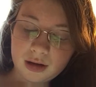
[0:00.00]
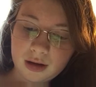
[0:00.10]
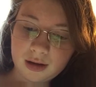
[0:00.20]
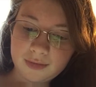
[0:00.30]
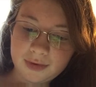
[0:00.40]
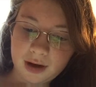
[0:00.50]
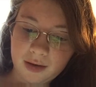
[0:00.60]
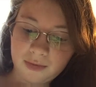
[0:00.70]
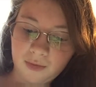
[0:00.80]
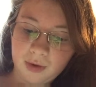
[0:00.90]
Huff,
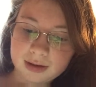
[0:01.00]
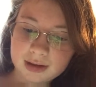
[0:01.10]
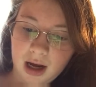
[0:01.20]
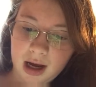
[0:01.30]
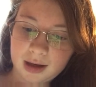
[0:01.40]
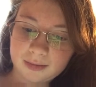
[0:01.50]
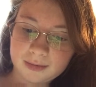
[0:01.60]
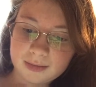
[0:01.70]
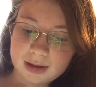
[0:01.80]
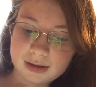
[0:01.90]
what
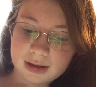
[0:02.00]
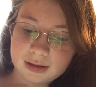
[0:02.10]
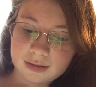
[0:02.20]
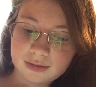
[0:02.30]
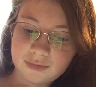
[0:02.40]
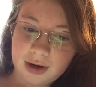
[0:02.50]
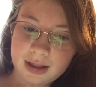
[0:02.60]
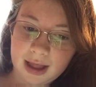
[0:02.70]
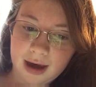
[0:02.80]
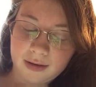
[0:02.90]
time is it
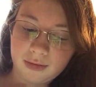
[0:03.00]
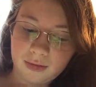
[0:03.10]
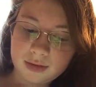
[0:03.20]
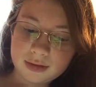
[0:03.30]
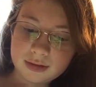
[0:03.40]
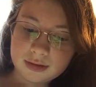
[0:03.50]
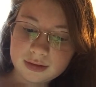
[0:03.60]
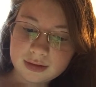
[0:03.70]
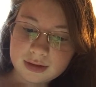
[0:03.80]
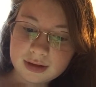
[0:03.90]
right now?
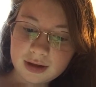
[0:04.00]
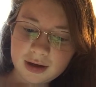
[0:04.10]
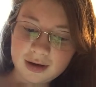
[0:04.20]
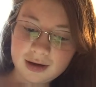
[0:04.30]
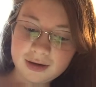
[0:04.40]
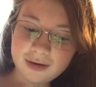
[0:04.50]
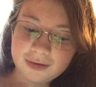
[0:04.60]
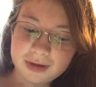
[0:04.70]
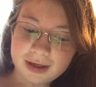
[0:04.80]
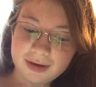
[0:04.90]

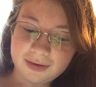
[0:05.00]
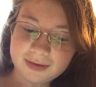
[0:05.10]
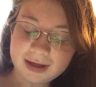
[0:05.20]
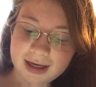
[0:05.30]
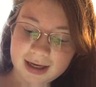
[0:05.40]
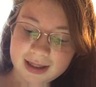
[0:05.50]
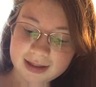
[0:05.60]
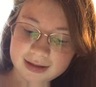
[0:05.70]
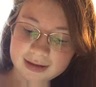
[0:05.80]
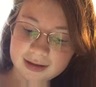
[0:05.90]
Oh no,
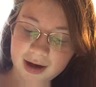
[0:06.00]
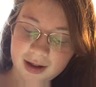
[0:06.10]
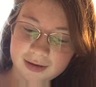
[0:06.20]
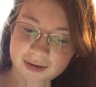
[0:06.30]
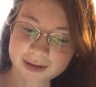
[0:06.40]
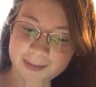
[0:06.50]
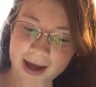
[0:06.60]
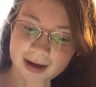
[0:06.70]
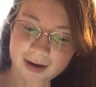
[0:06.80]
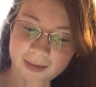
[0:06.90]
and Katakuri's
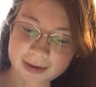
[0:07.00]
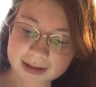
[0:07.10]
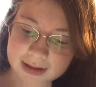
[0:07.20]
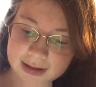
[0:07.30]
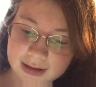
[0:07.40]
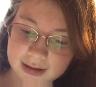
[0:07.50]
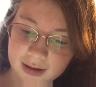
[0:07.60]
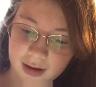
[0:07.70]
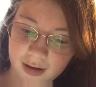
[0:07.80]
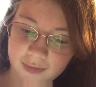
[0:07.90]
back up.
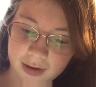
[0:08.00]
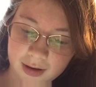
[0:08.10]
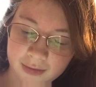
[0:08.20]
Huff.